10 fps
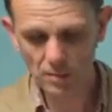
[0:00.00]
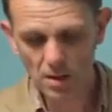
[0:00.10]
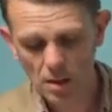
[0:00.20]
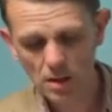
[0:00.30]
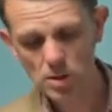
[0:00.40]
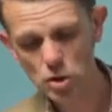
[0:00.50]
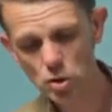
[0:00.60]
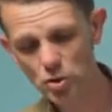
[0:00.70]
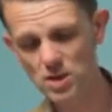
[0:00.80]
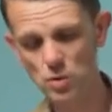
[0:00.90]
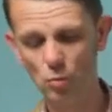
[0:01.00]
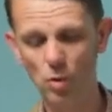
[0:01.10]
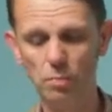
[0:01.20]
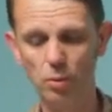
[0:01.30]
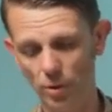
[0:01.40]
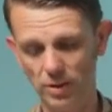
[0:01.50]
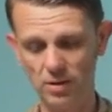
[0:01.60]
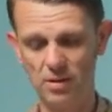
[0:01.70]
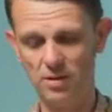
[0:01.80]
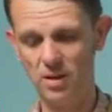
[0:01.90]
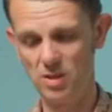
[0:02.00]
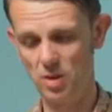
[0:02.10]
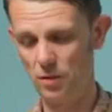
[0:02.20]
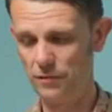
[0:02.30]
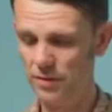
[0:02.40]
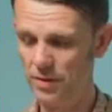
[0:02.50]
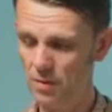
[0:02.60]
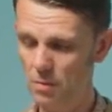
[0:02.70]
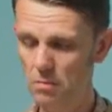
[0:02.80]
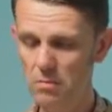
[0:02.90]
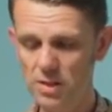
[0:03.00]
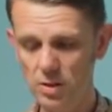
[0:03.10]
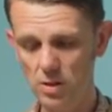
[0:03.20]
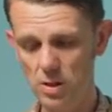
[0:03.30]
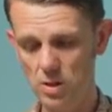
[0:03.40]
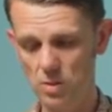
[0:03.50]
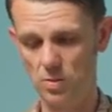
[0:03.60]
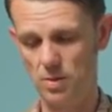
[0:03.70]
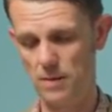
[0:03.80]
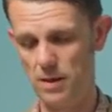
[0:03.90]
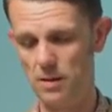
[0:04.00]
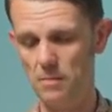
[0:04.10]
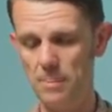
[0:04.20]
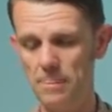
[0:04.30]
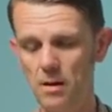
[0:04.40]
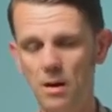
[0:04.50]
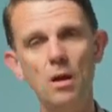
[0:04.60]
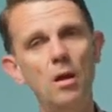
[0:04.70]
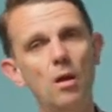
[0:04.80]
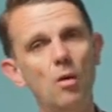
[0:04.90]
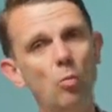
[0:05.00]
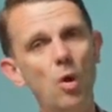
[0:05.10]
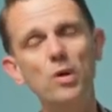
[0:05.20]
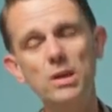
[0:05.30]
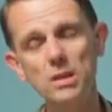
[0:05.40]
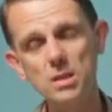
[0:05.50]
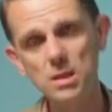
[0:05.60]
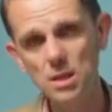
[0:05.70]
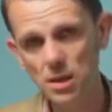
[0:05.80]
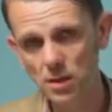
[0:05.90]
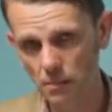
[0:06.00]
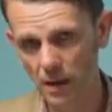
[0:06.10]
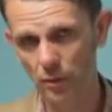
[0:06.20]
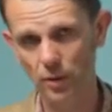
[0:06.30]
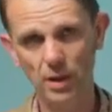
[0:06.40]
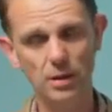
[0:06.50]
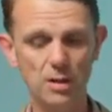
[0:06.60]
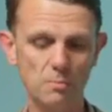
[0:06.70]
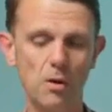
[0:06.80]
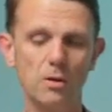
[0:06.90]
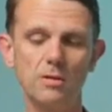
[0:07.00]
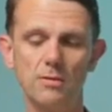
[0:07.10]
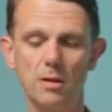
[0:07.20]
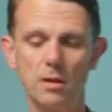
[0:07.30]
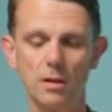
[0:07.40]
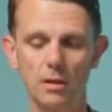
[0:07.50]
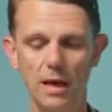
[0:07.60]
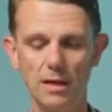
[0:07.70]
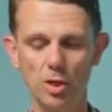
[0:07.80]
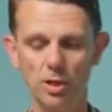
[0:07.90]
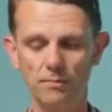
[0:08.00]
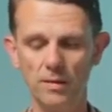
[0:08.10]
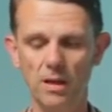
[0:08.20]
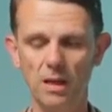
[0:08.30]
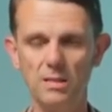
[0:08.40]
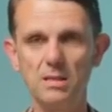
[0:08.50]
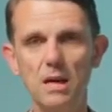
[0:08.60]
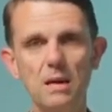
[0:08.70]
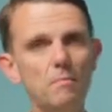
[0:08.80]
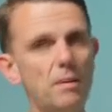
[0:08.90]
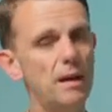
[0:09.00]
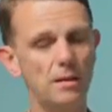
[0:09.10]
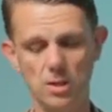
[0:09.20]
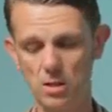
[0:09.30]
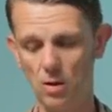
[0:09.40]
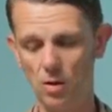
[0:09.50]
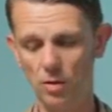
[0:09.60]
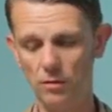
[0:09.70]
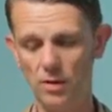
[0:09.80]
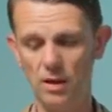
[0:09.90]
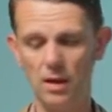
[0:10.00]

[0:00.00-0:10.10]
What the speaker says: Let me stress one point that is often misunderstood here. What we're concerned about in this part of the lecture is the impact of